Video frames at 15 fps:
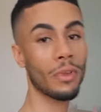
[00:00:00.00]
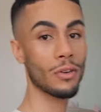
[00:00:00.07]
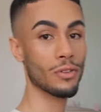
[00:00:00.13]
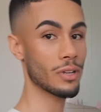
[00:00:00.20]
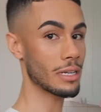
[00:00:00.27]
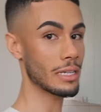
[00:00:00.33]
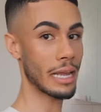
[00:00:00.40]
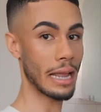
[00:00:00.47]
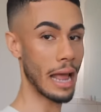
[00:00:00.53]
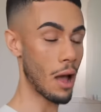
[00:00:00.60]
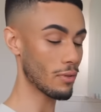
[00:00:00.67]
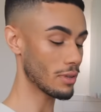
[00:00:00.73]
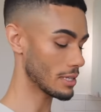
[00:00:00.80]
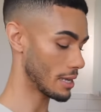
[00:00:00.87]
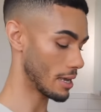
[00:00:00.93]
Just got to take it
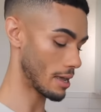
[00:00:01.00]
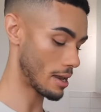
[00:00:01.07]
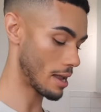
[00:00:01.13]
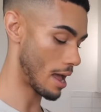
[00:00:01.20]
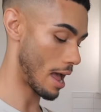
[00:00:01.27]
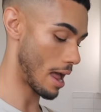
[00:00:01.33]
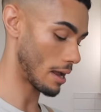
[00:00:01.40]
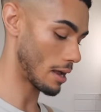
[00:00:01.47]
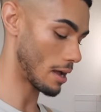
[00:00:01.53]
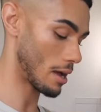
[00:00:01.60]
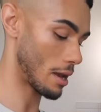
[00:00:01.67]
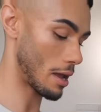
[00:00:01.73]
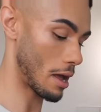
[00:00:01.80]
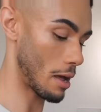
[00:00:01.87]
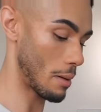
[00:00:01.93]
out the tin and cut
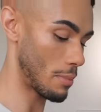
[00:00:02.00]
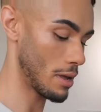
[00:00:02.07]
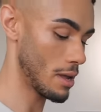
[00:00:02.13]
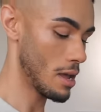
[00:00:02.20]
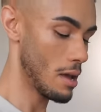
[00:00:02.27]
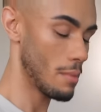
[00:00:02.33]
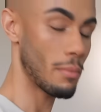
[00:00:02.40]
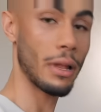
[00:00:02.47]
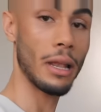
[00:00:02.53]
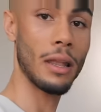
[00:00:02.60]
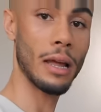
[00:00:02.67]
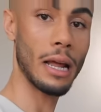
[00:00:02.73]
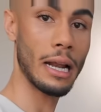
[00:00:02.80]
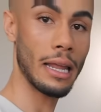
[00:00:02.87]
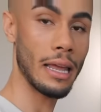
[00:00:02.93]
it up. But
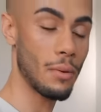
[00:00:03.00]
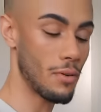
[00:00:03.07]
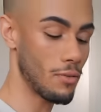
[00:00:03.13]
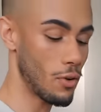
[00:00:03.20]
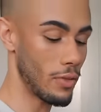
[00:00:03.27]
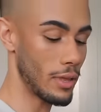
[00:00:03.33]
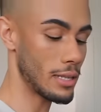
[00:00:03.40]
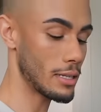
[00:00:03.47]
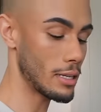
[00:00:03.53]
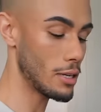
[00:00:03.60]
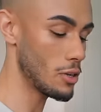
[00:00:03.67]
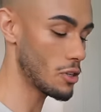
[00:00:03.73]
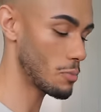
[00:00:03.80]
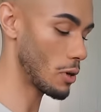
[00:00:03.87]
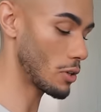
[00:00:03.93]
luckily we've got these
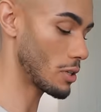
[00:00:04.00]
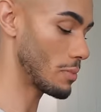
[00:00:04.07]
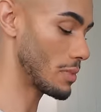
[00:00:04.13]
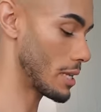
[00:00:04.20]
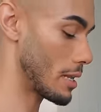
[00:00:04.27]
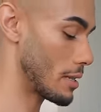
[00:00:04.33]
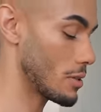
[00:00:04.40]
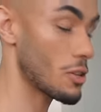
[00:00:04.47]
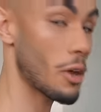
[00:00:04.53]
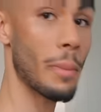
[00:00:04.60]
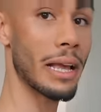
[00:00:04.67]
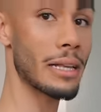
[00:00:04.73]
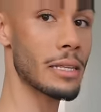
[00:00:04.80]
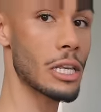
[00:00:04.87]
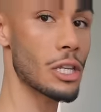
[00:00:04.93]
loose bottom tins, so it
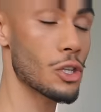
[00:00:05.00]
makes it